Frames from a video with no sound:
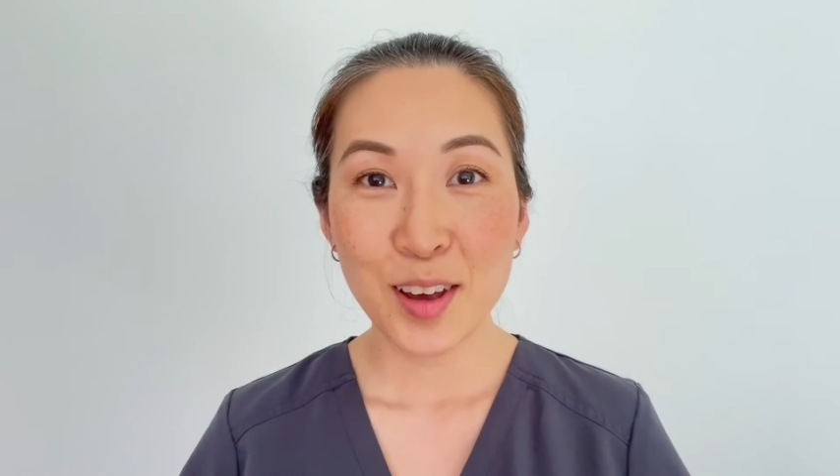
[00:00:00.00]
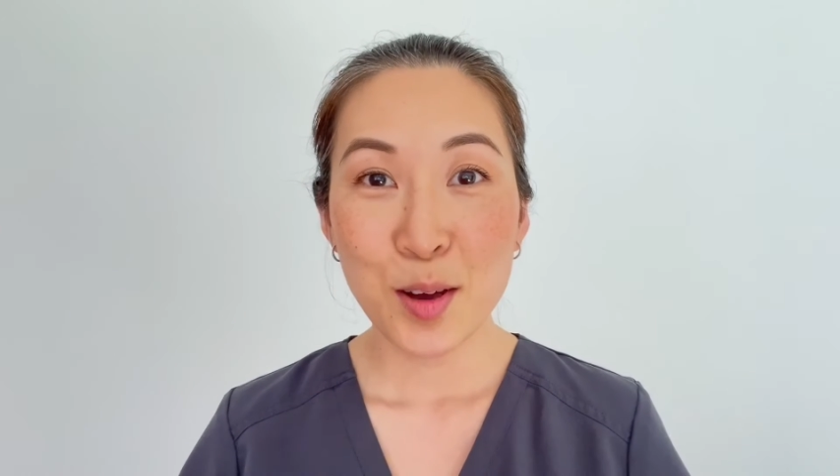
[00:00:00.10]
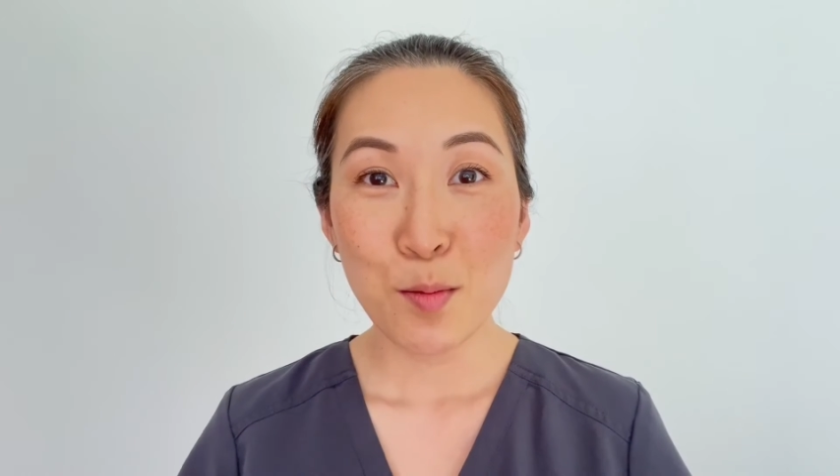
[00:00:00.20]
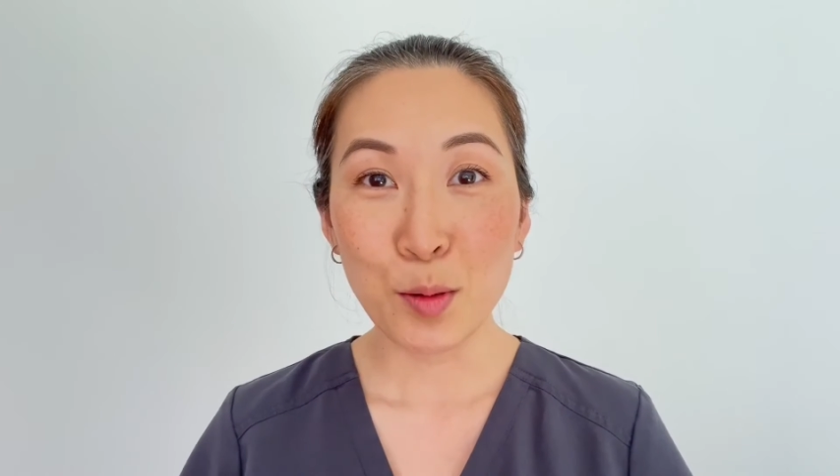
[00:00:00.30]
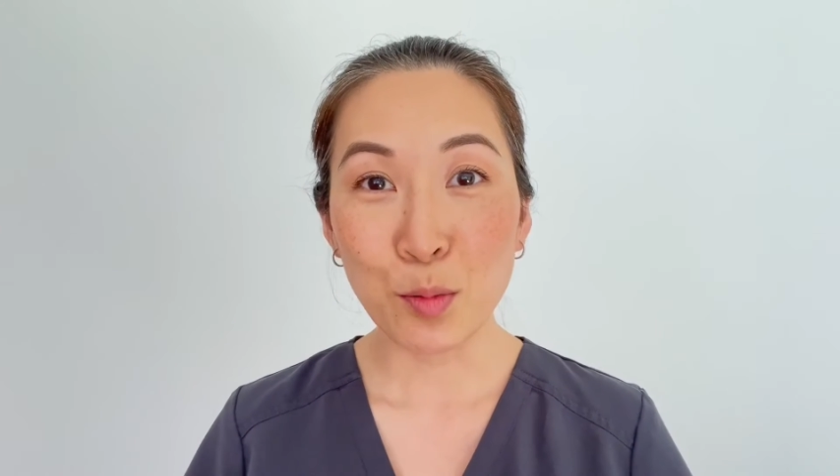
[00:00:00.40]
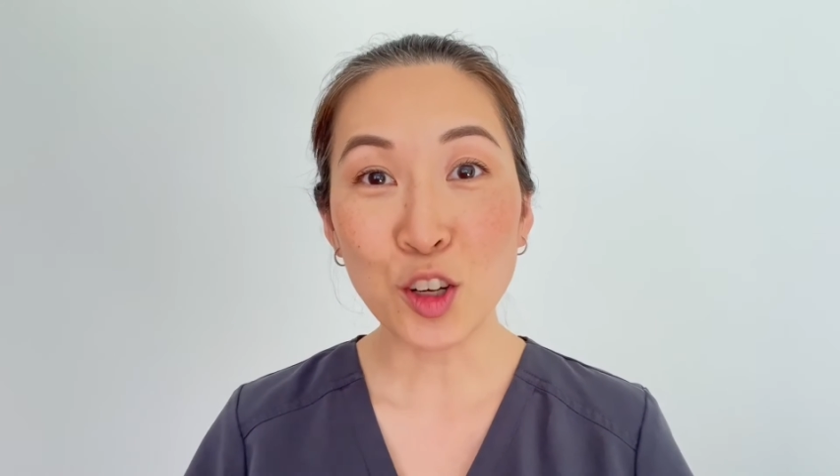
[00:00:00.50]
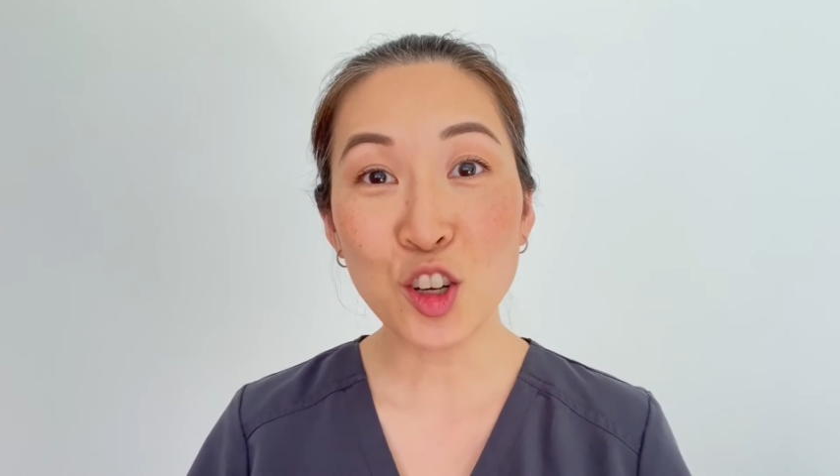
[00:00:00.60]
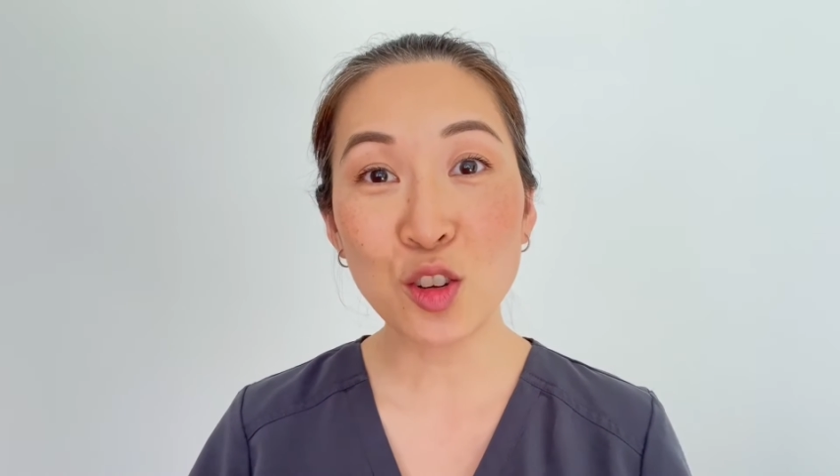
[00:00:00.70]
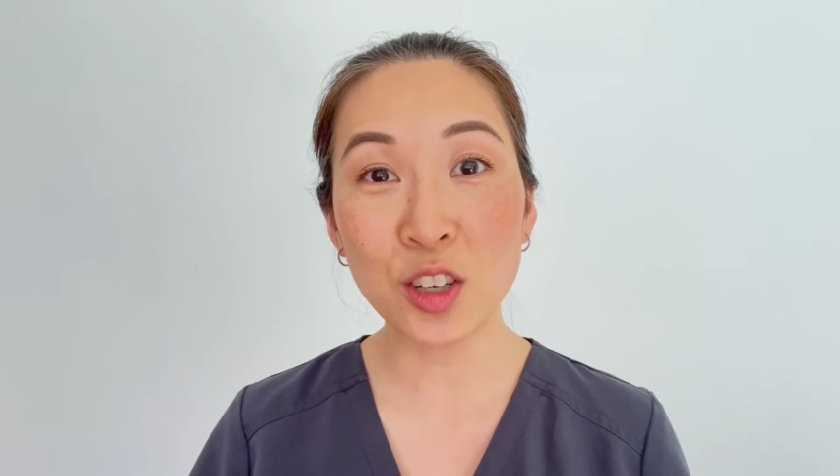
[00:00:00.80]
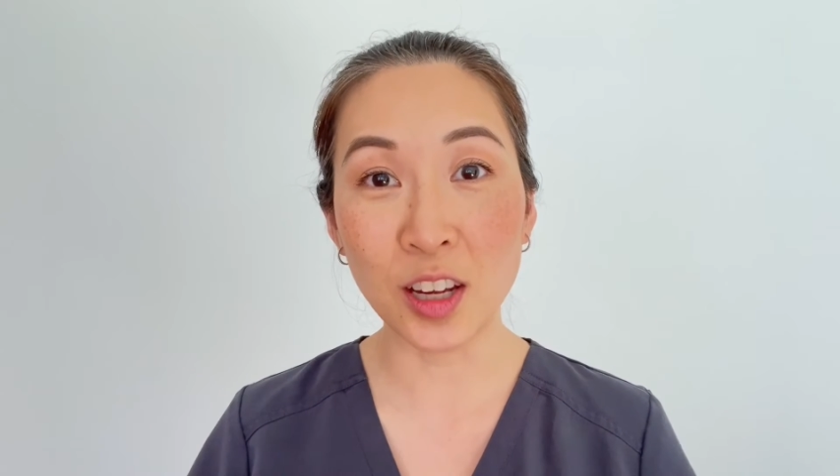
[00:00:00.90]
When brushing
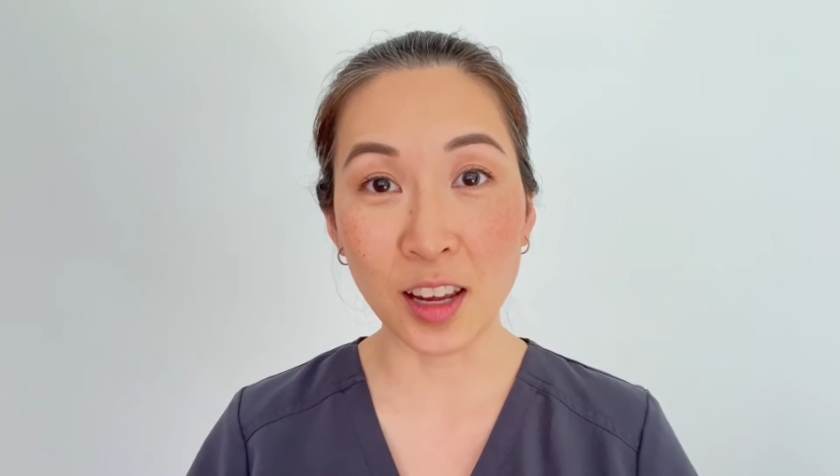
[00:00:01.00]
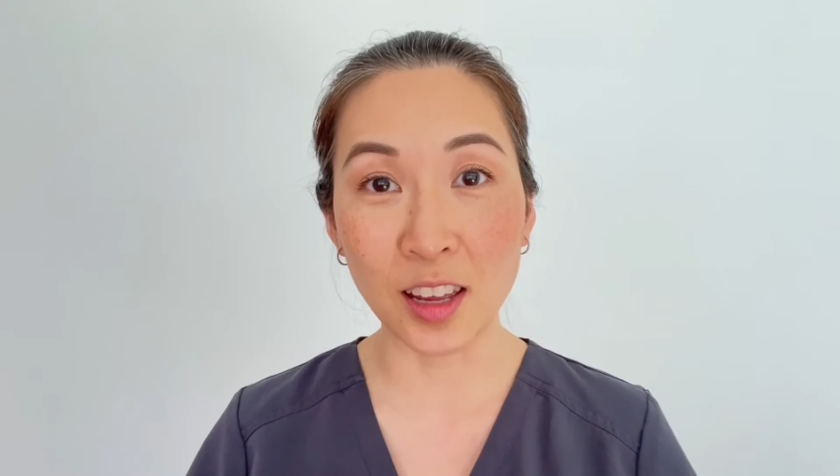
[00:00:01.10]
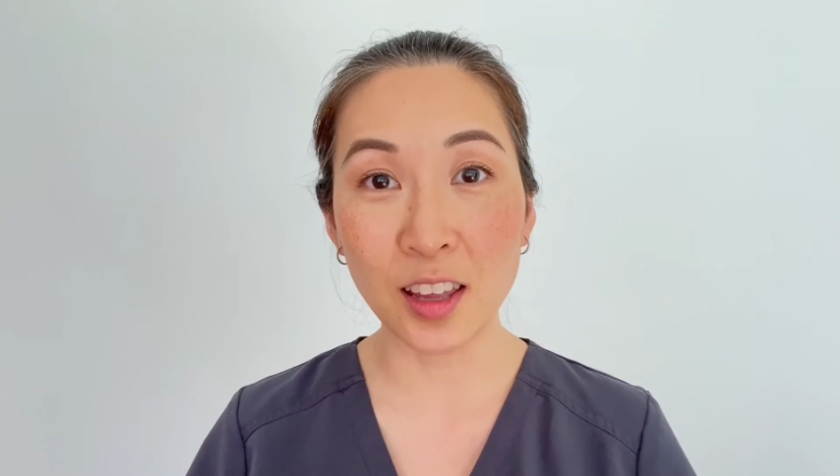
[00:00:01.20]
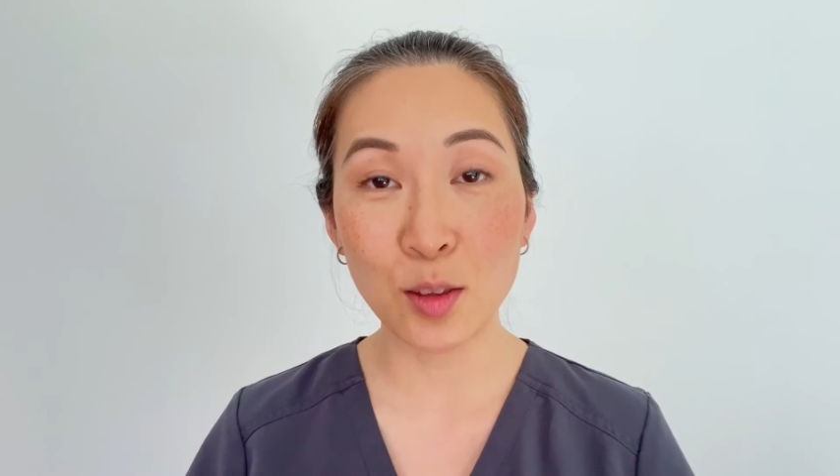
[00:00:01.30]
your teeth,